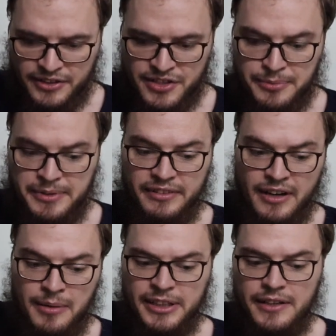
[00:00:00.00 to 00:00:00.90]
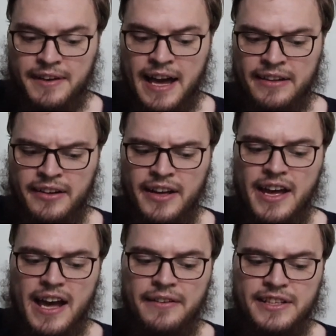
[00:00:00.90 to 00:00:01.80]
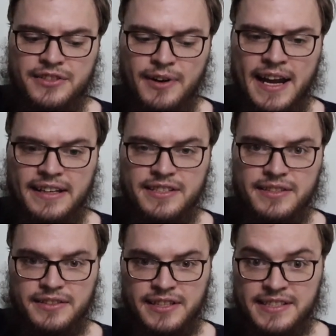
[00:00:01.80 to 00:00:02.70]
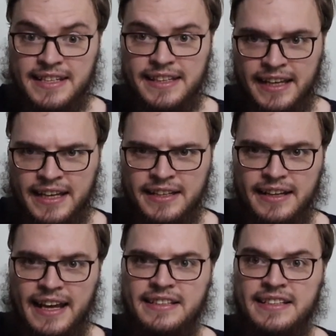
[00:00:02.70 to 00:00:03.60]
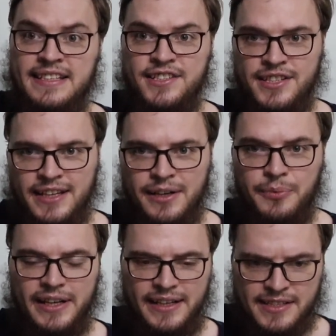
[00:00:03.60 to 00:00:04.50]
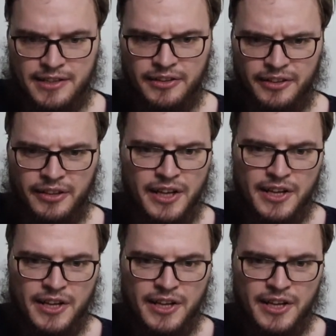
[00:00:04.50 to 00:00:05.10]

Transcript: She would be robbing the father of his right to see the kid and to teach the kid what he needs to learn.